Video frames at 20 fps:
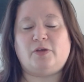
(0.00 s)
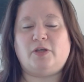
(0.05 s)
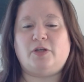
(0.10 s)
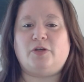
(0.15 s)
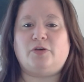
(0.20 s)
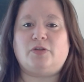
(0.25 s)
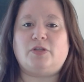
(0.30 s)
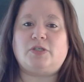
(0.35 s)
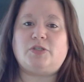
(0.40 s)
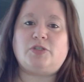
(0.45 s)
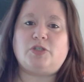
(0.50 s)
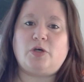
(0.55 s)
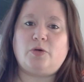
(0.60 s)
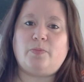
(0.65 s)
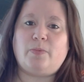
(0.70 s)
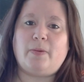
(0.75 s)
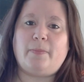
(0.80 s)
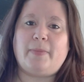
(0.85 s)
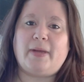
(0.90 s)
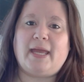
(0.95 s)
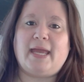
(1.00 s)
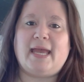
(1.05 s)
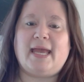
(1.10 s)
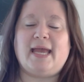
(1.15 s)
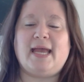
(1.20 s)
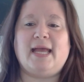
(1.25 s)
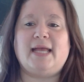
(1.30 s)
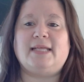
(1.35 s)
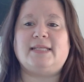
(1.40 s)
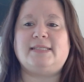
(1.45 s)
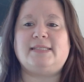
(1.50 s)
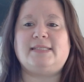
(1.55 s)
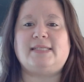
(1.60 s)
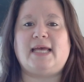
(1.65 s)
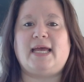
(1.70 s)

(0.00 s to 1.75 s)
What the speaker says: the soap on my hands